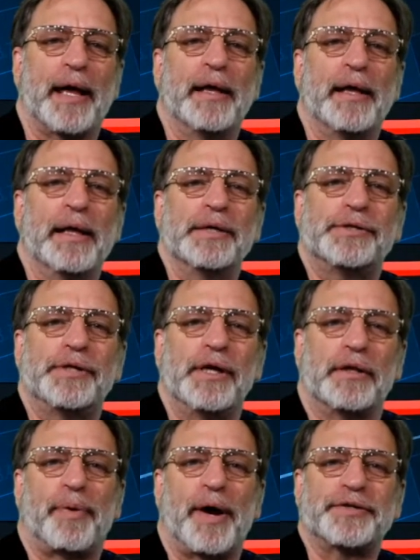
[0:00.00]
Still, the
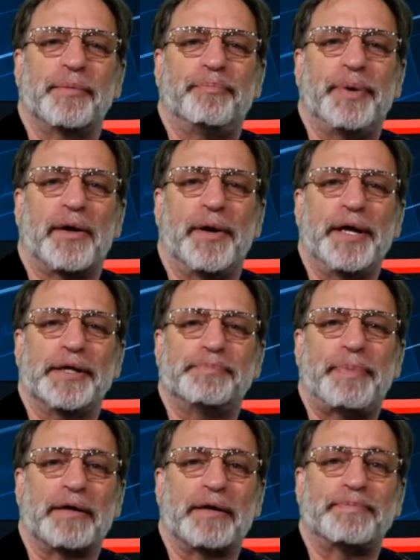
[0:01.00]
price of Bitcoin has bounced
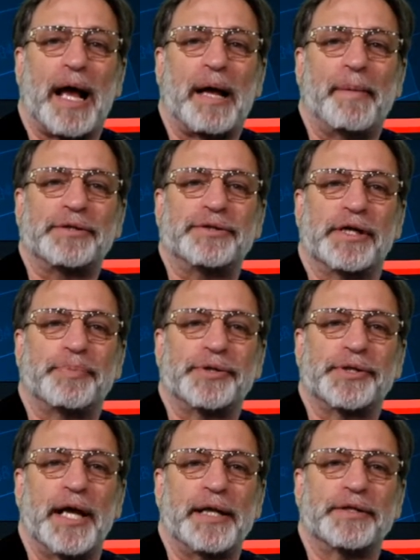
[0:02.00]
back about 6%
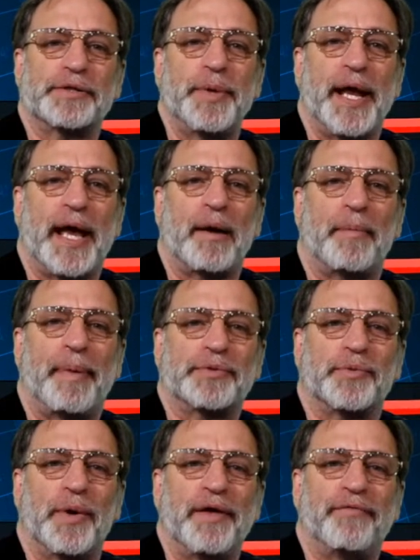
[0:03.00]
this week and about
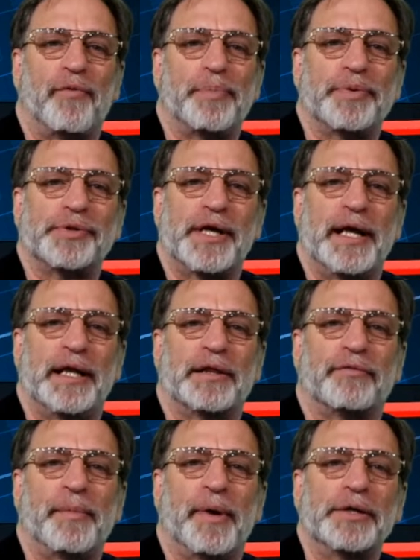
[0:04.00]
24% in 3
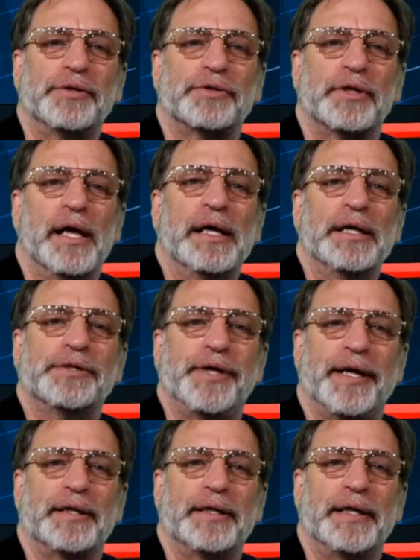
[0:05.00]
months,
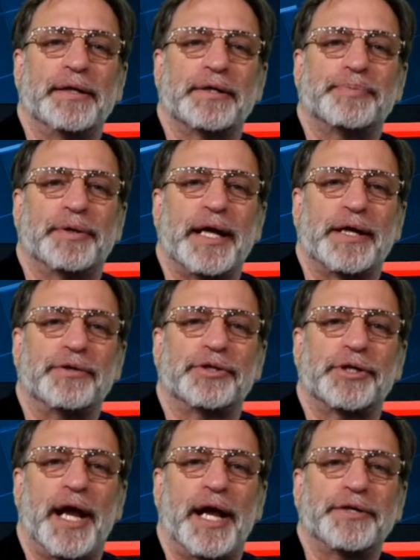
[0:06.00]
signaling this potential change
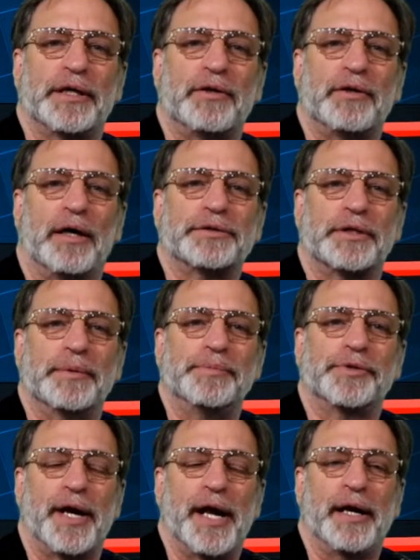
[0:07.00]
in long-term
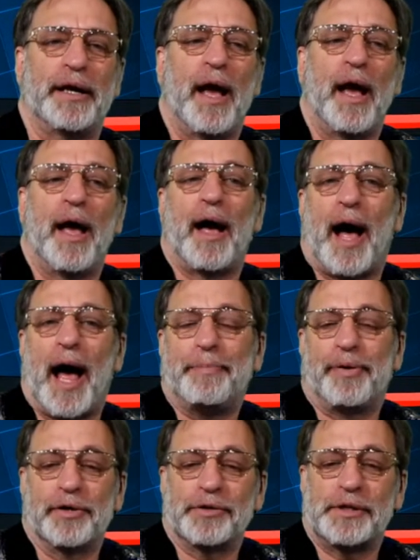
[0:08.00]
trend. I
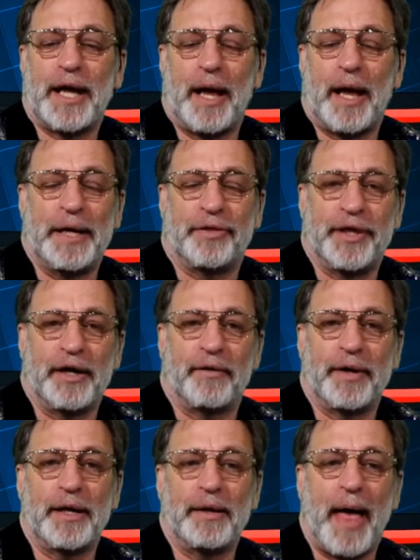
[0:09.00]
personally, I'm in Ethereum,
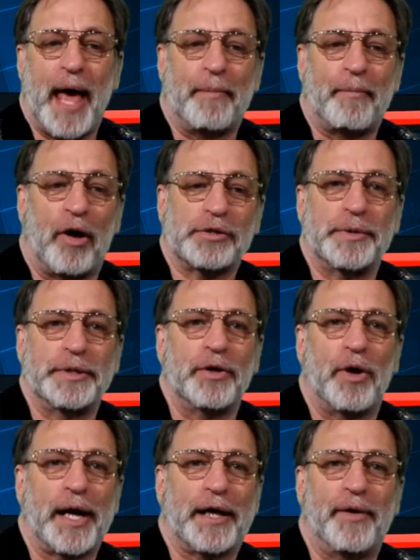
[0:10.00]
and I'm also in
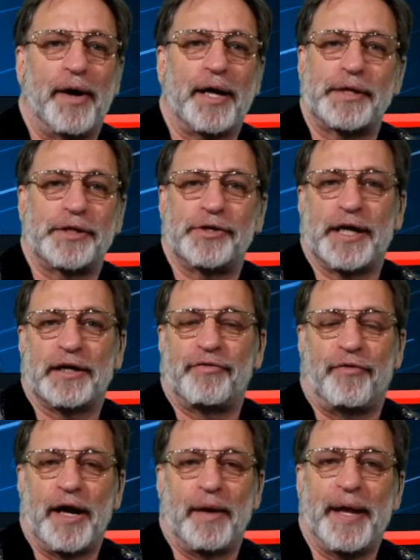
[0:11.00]
Dogecoin because I just think it's funny to
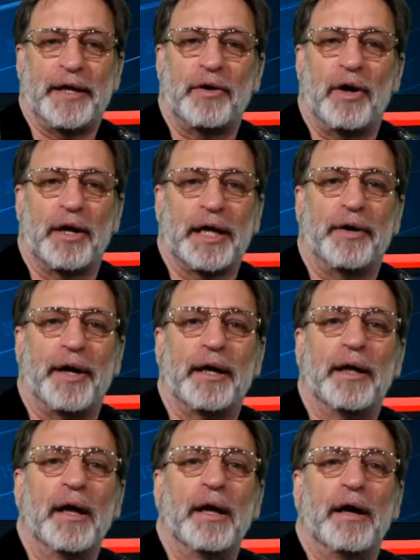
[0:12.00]
be in Dogecoin.
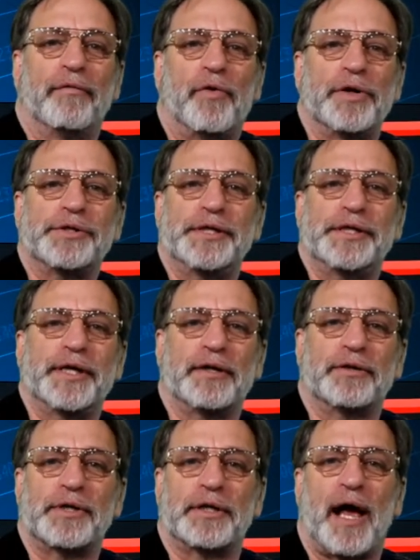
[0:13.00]
Of course, these signals are
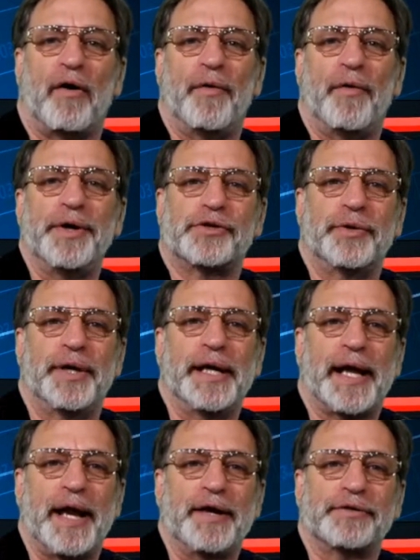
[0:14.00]
not always true indicators
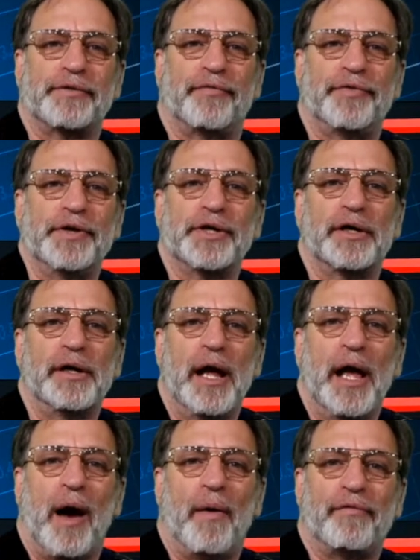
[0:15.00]
of the future.
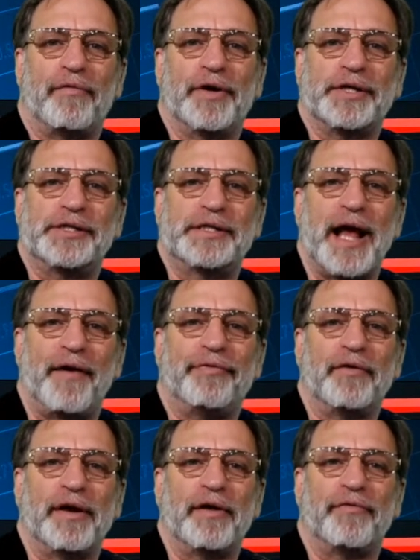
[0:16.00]
However, it's definitely
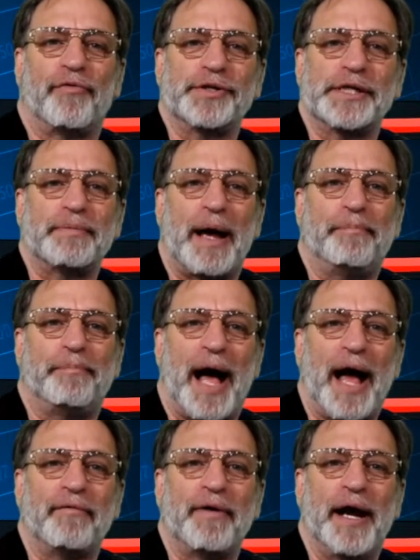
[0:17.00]
reinforcing my buy
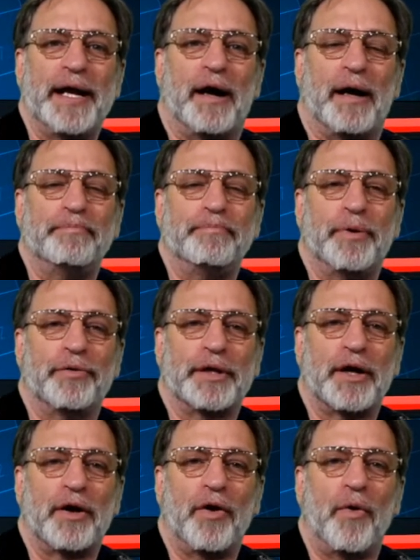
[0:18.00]
rating on both
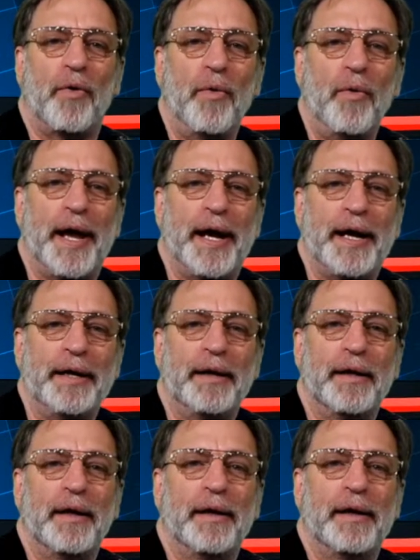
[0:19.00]
coin
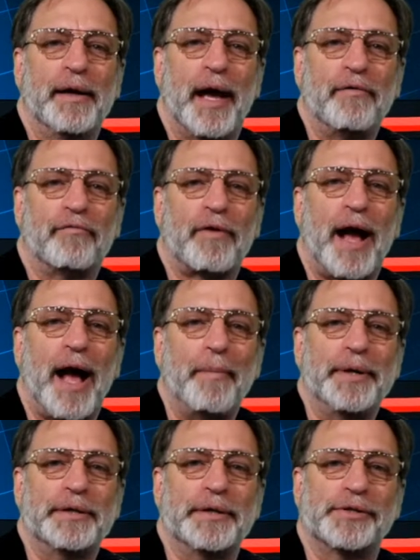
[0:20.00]
and Robinhood
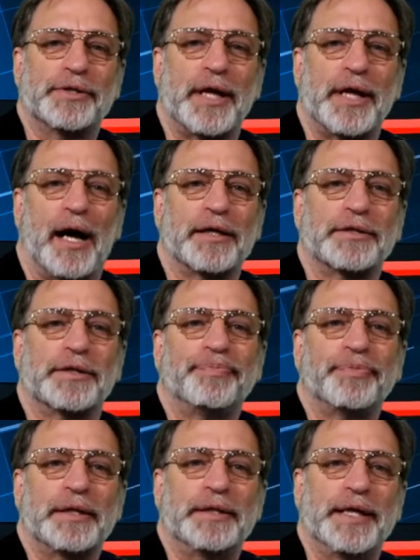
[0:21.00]
stocks.
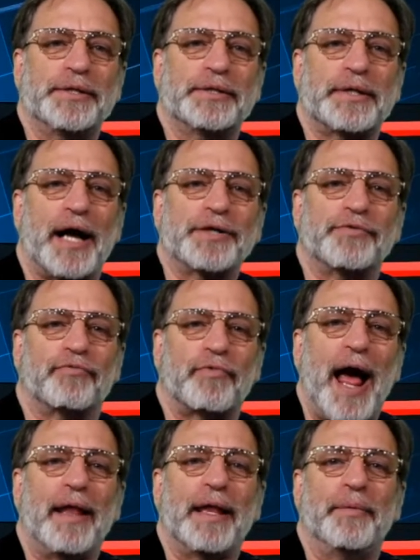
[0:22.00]
These stocks rally
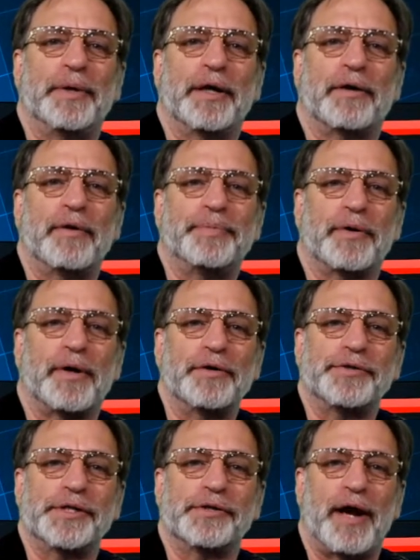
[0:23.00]
when the currencies
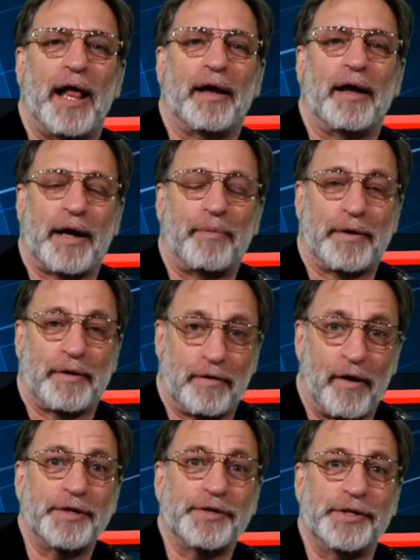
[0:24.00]

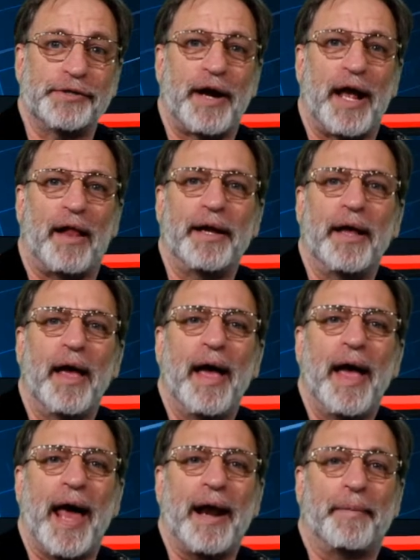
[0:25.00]
rally, and I'm
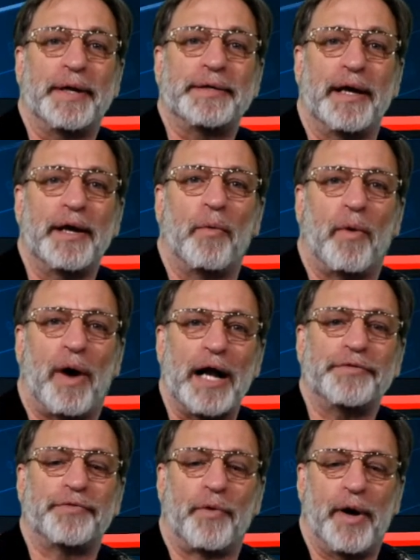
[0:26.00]
going to tell you, watch
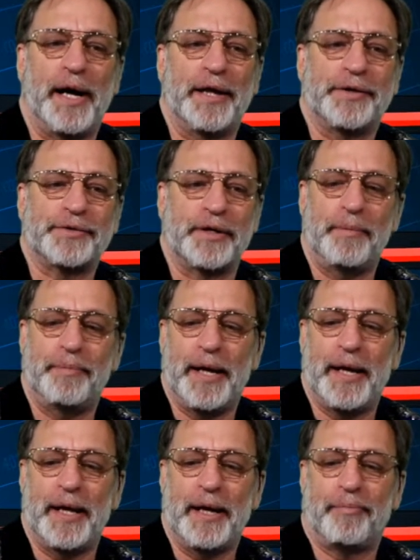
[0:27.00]
for it. It's going to be an
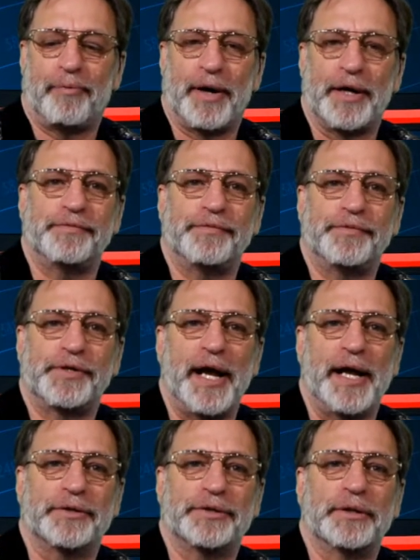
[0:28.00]
impressive change.
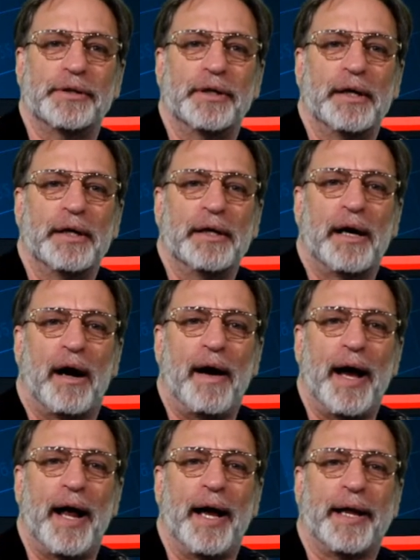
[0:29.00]
All right,
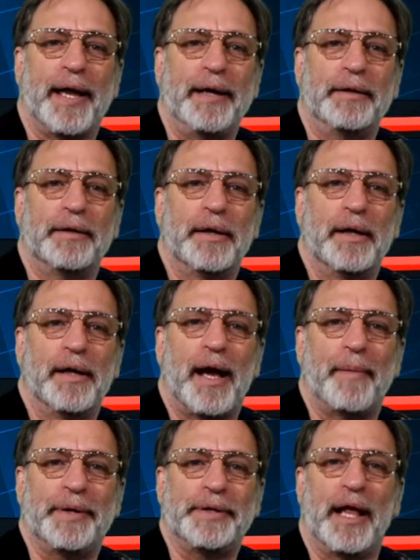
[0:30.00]
again, I've been
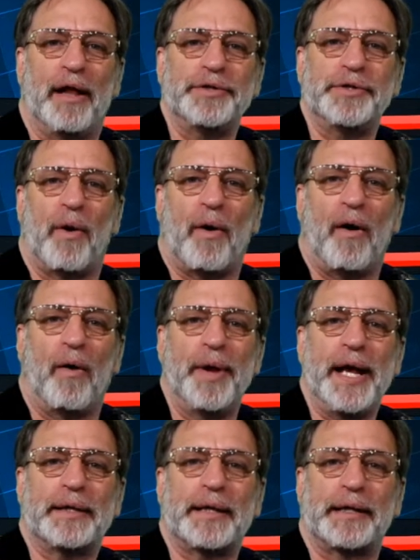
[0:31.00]
telling you all week that
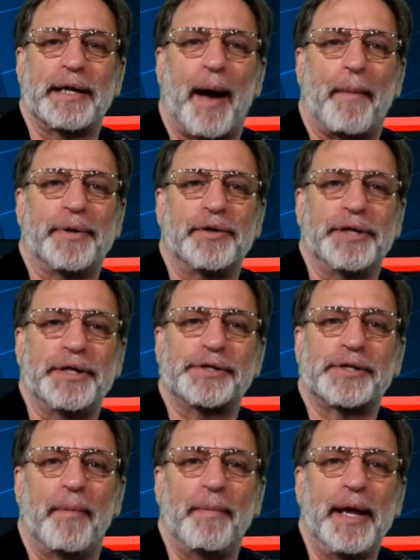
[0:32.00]
the opportunity is
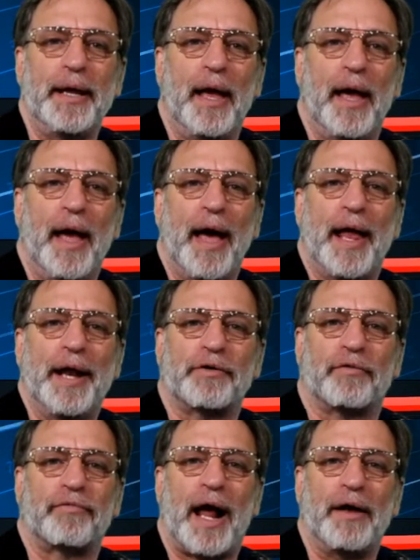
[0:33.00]
coming and it's
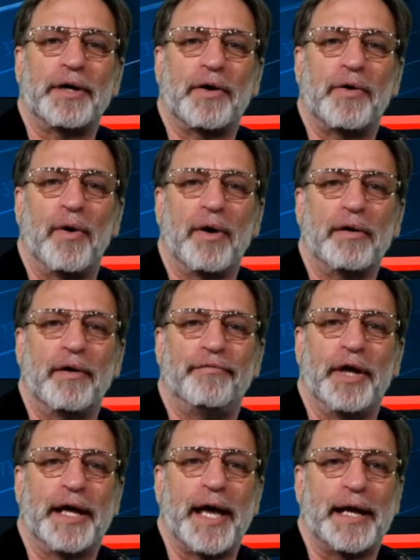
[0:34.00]
around the corner. If you
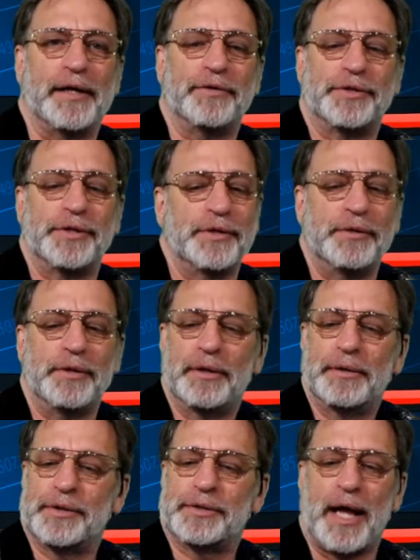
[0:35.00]
get in soon, the
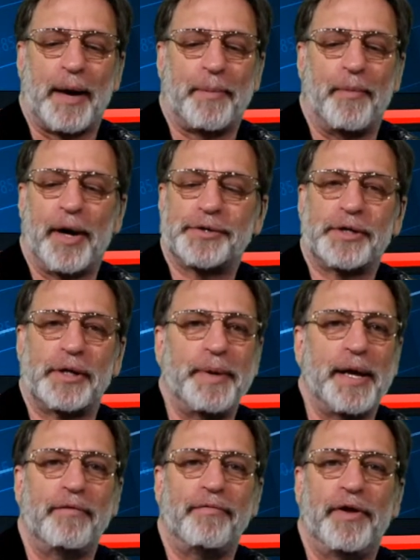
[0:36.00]
stock market's going to be good
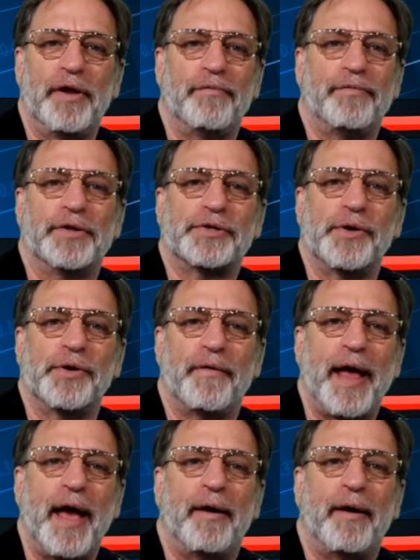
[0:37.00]
for you if you just do it now.